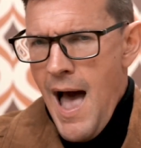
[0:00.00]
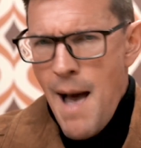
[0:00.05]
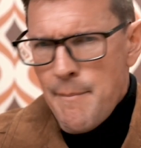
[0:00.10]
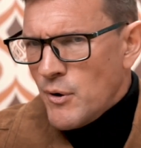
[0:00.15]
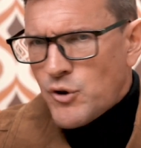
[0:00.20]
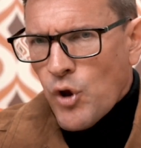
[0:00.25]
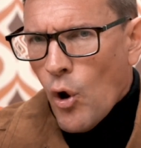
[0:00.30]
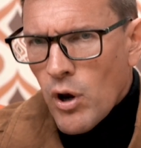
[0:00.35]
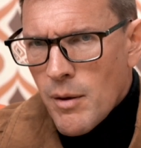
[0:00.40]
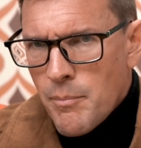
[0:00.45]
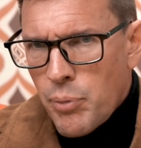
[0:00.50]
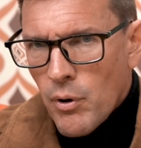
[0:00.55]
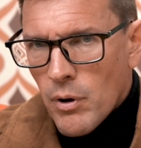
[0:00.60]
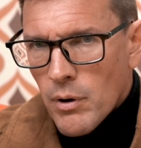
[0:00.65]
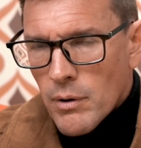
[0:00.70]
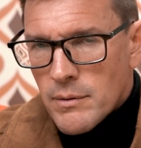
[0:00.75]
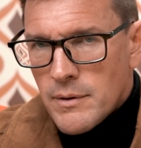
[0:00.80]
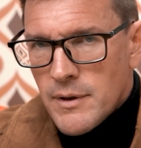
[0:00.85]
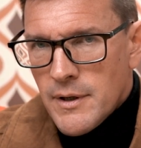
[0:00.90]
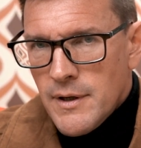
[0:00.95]
I'm a dollar
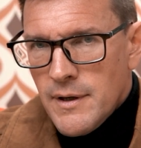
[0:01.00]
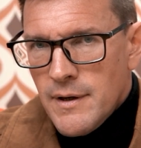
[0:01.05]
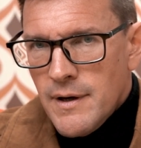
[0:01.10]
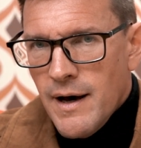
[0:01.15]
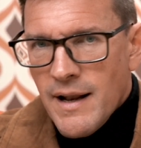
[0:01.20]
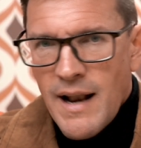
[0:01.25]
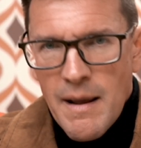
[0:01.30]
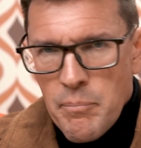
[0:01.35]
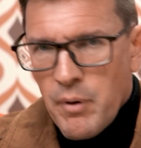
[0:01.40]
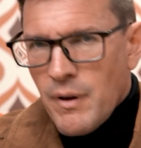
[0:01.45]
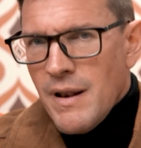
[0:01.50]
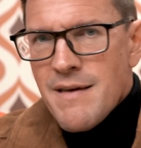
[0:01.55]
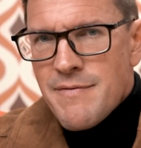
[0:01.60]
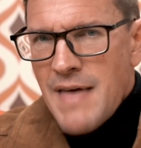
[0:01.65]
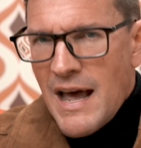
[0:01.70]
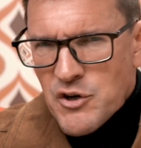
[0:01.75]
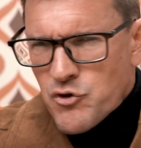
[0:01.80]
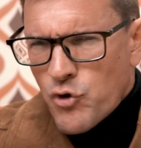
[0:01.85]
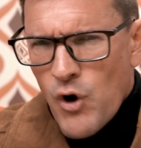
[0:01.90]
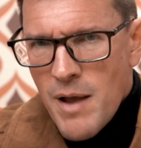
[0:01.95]
bull and I believe
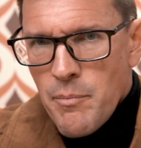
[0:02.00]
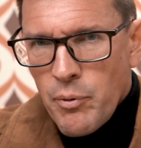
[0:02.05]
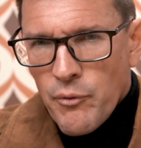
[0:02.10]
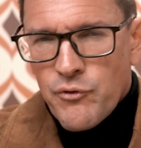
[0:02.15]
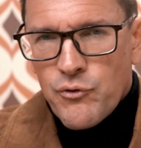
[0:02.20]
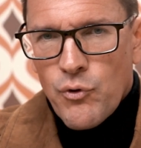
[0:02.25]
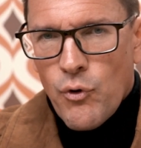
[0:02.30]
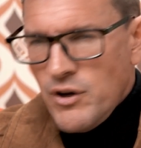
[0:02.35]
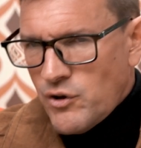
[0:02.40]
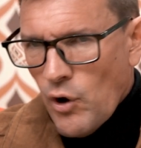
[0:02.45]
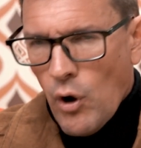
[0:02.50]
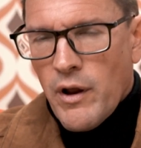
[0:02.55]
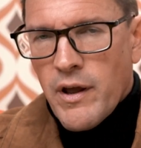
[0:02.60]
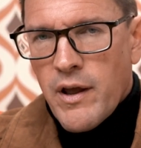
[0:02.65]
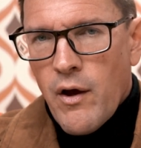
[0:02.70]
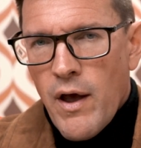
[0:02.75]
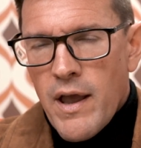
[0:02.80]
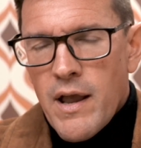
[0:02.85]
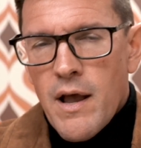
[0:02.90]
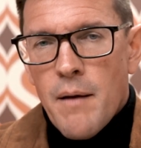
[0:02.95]
that tribal story, dollar going